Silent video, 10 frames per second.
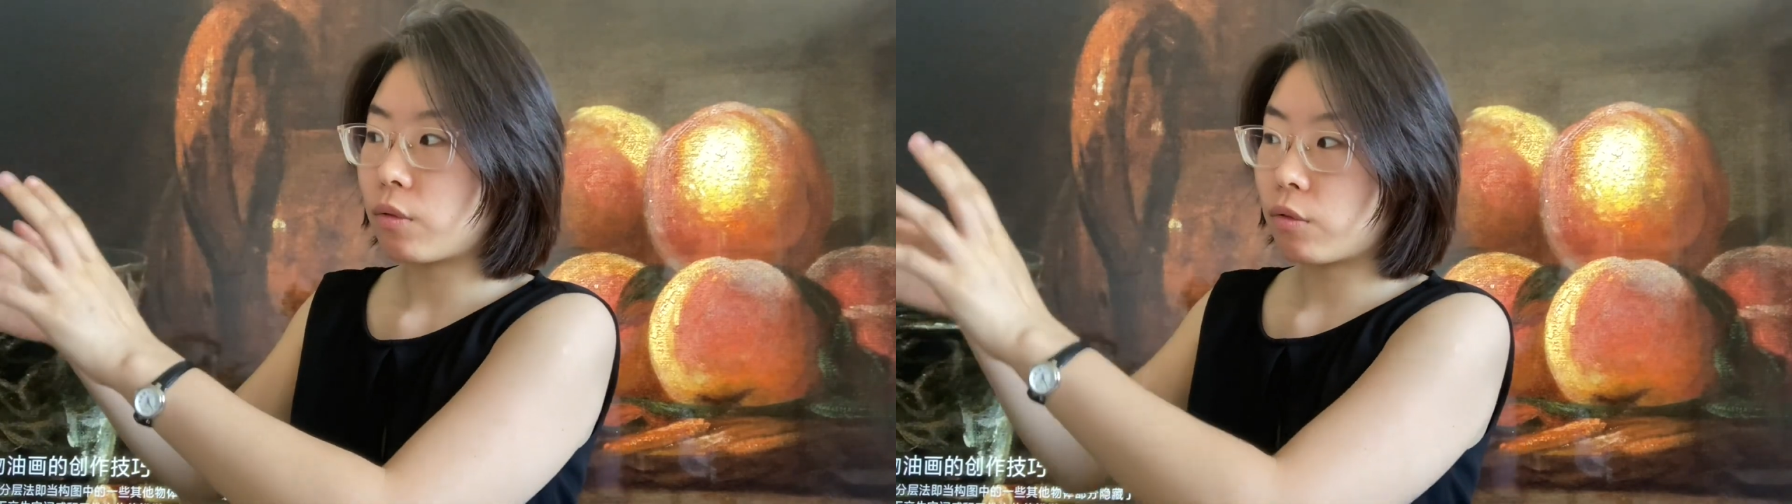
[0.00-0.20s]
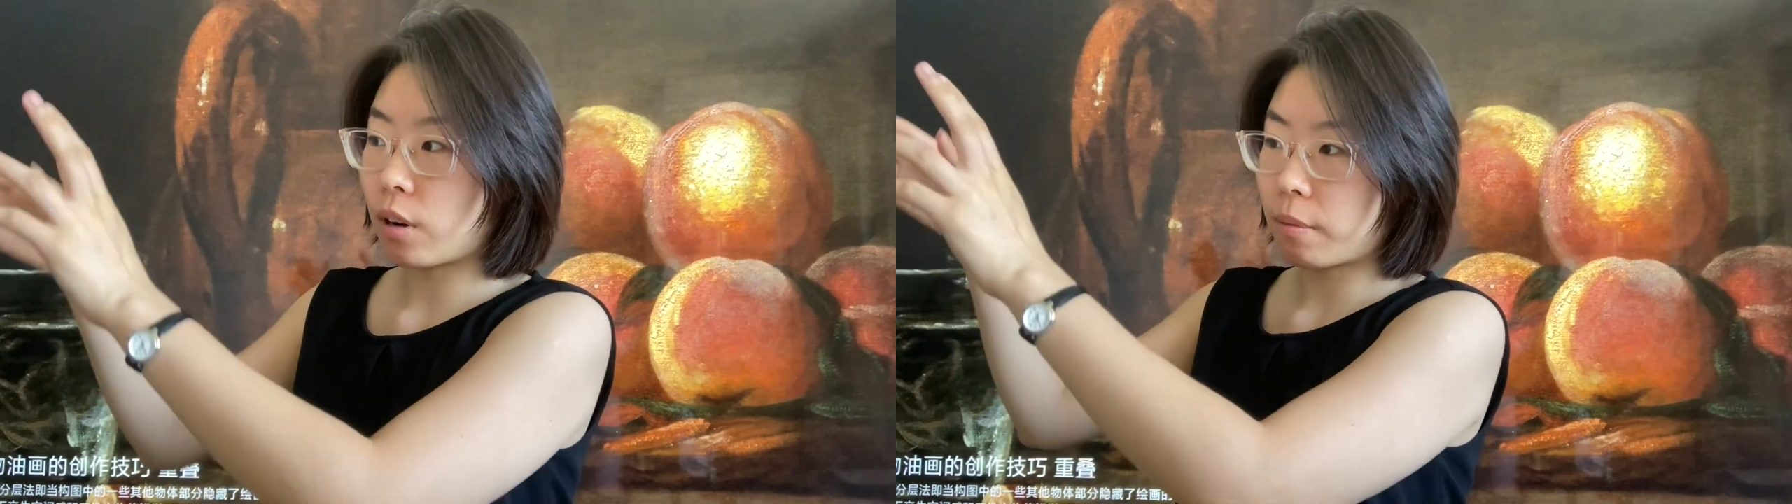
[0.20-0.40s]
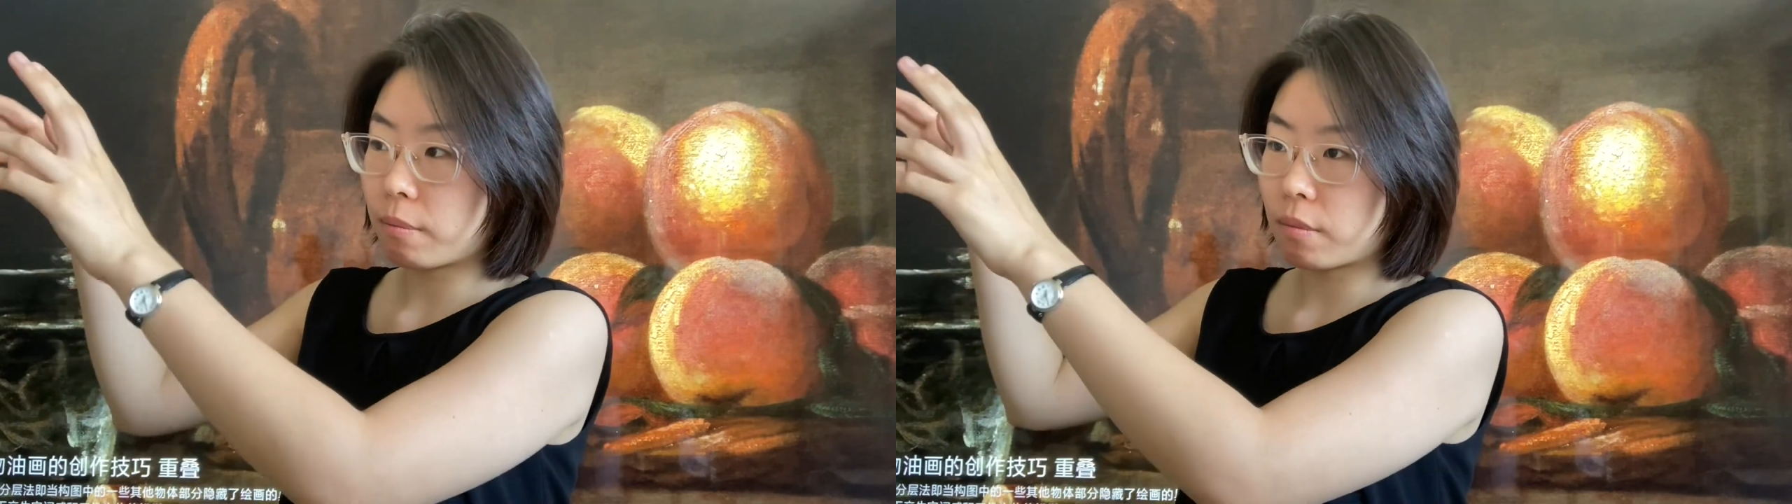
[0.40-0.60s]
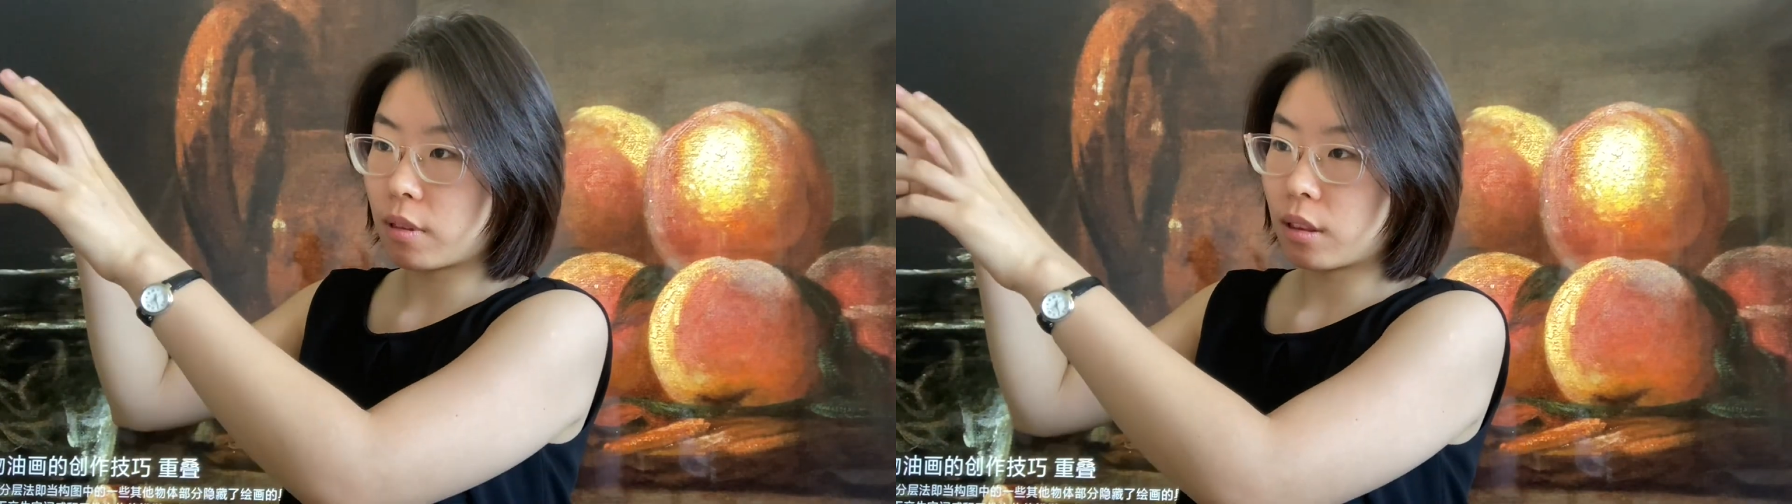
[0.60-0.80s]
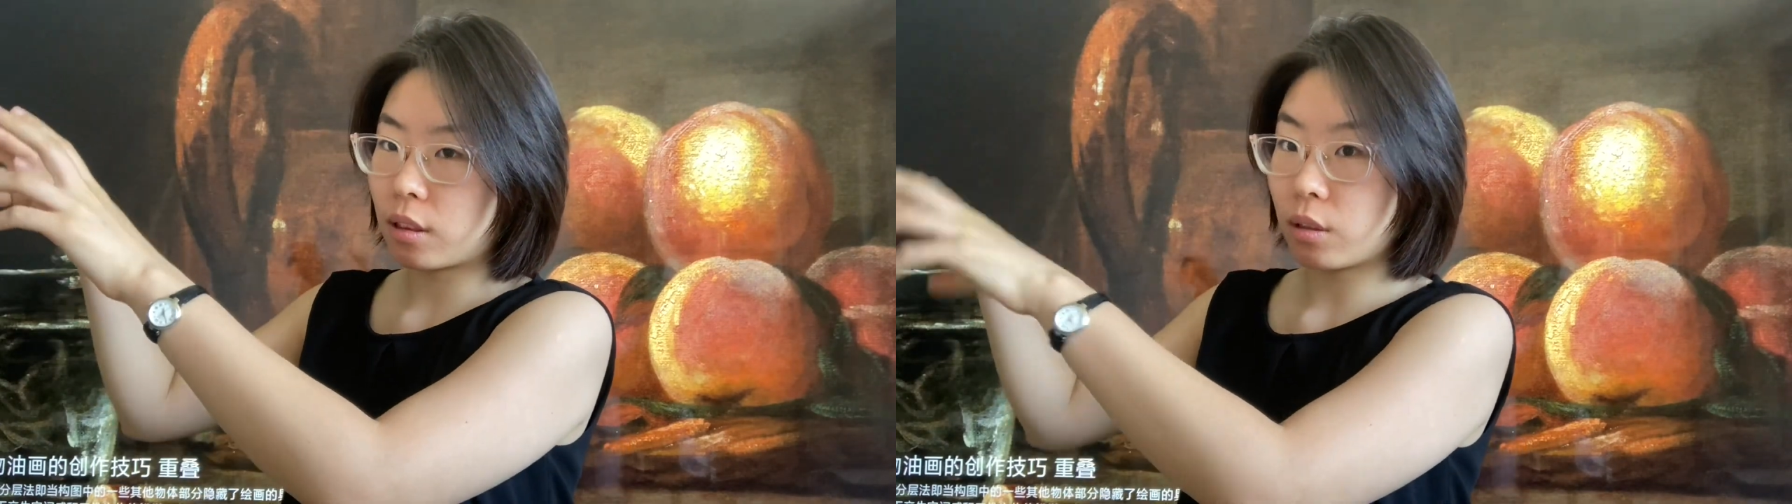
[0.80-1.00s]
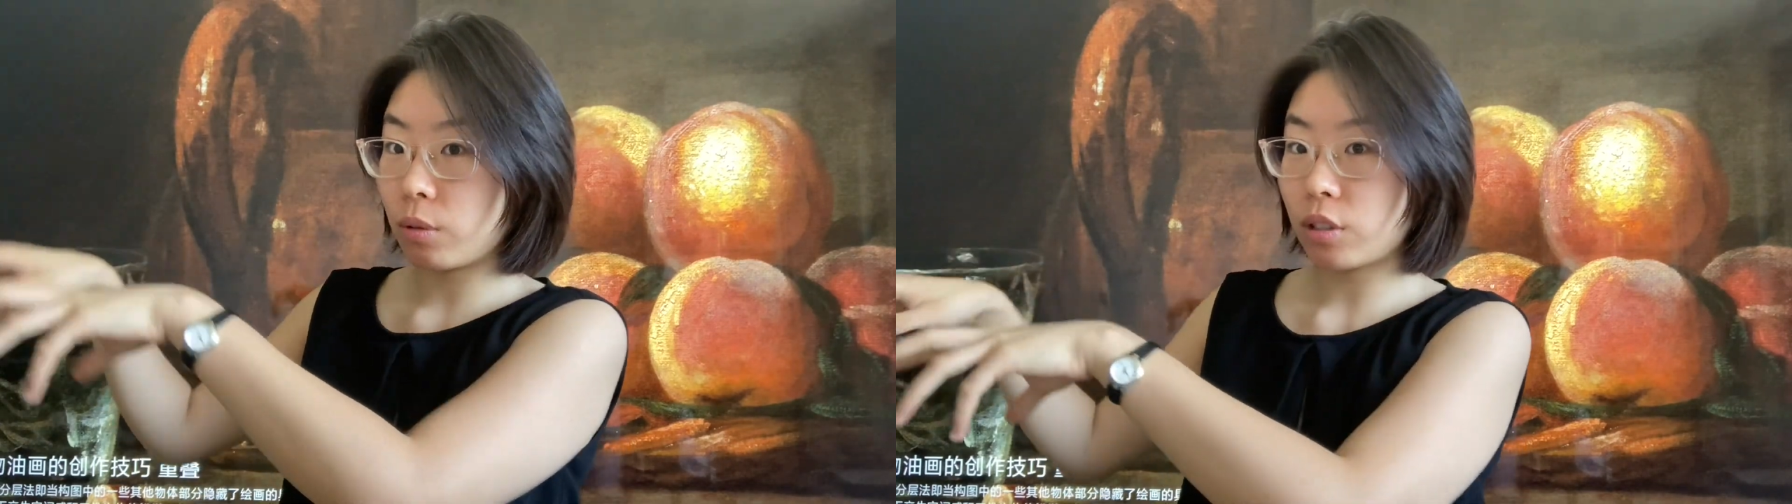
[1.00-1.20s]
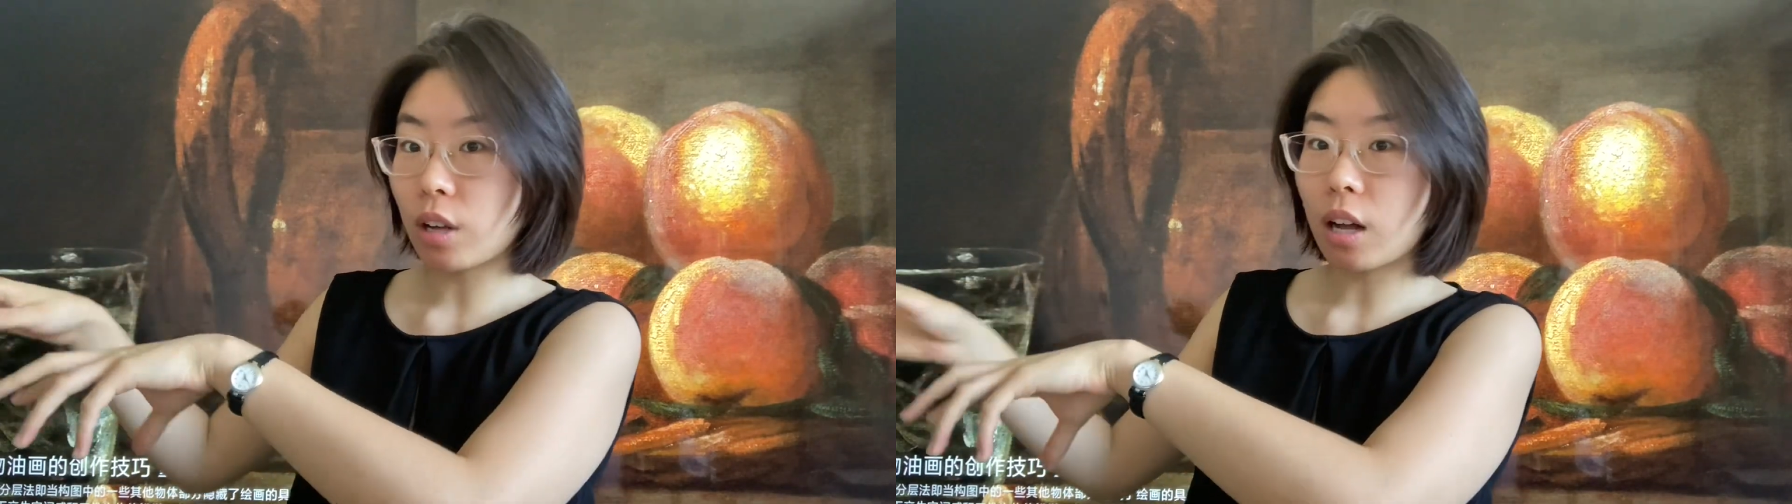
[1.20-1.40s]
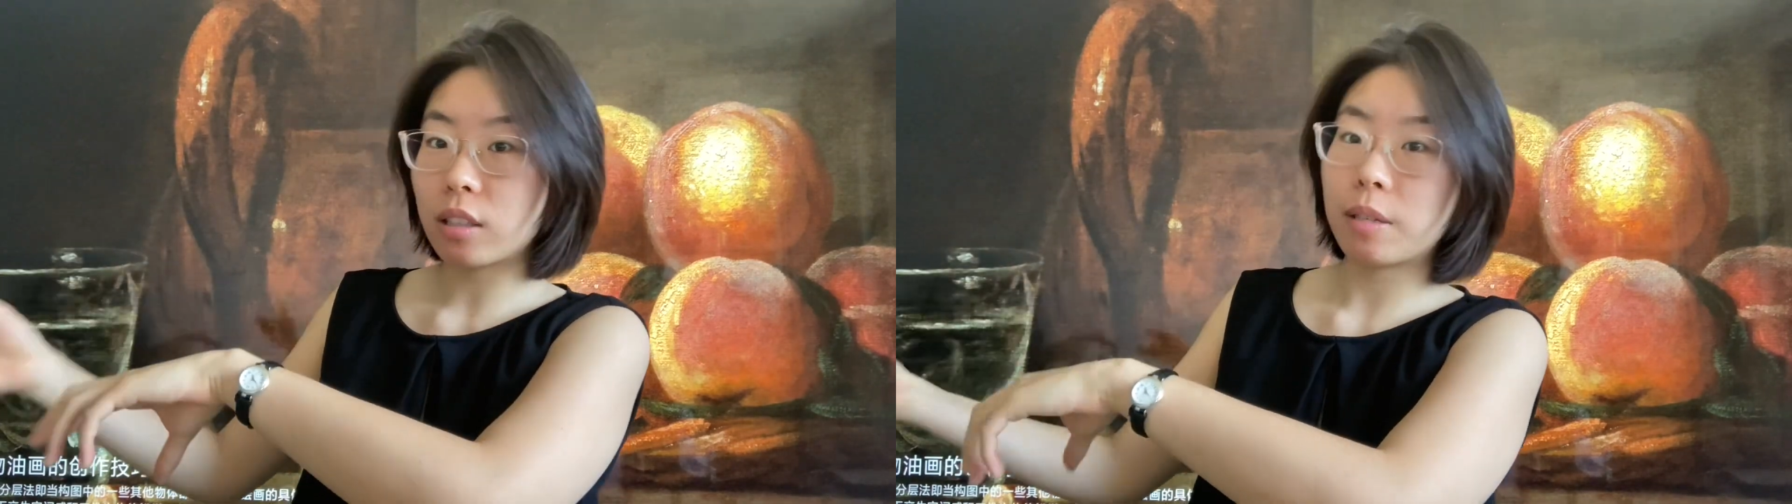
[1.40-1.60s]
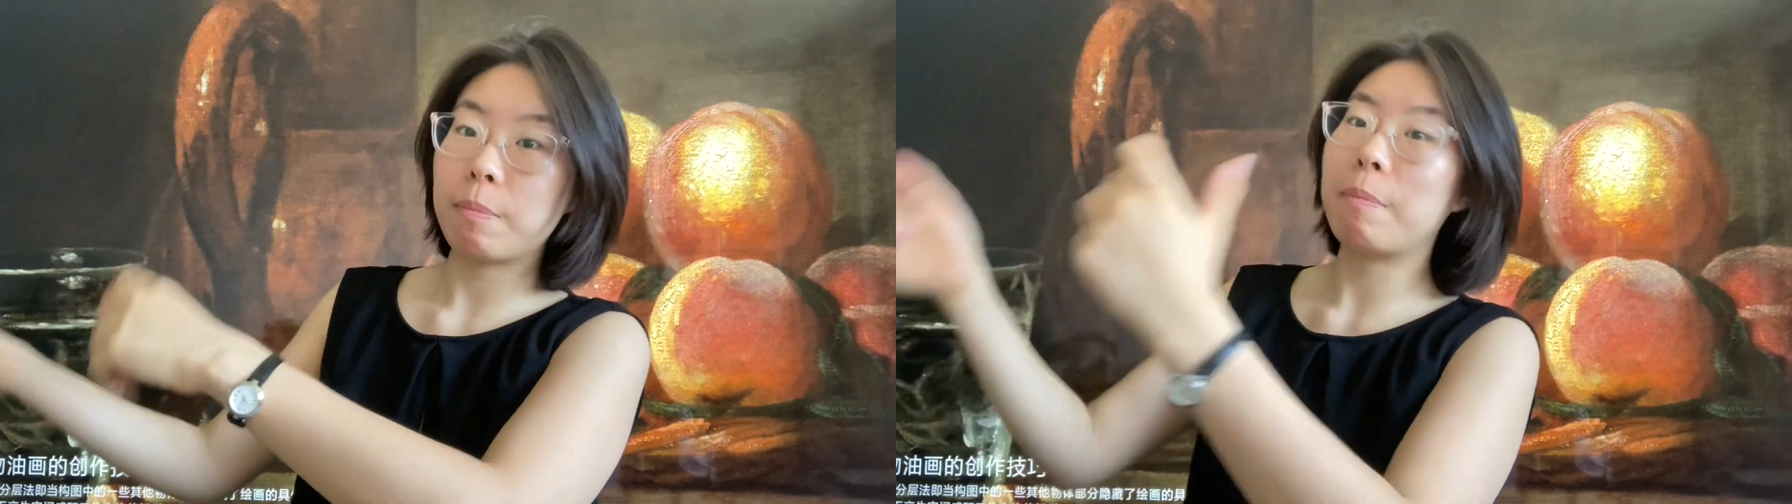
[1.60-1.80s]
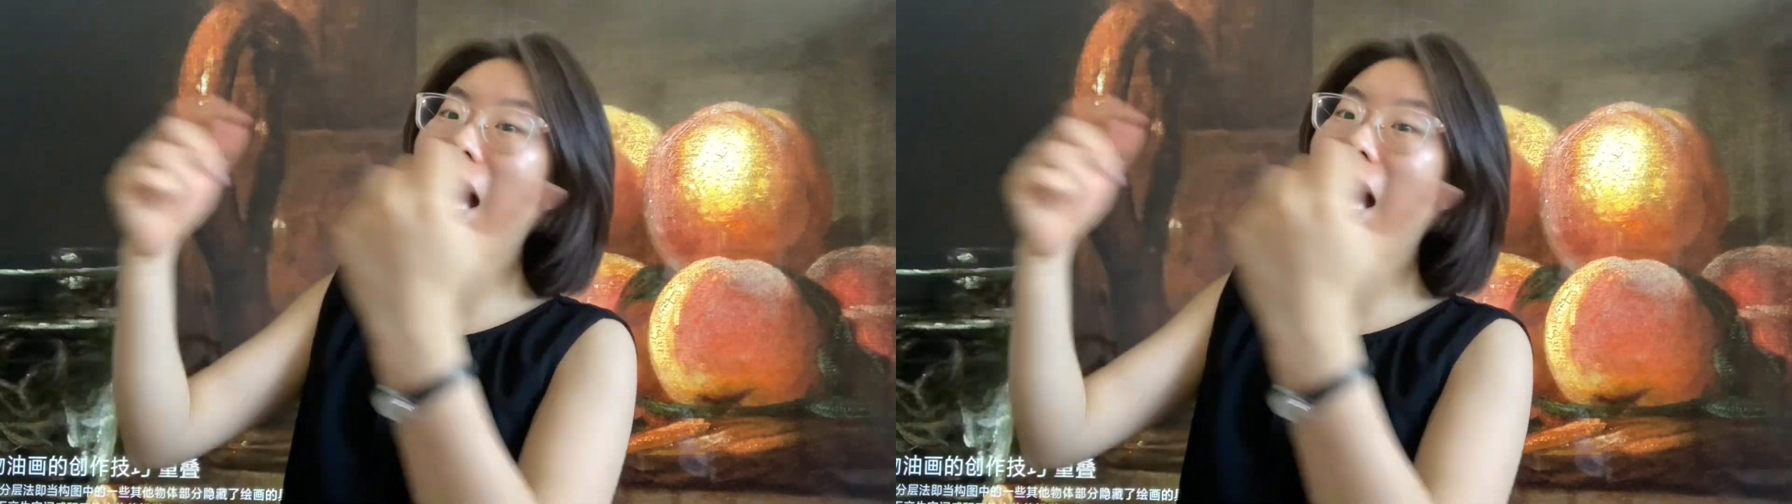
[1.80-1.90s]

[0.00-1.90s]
from the result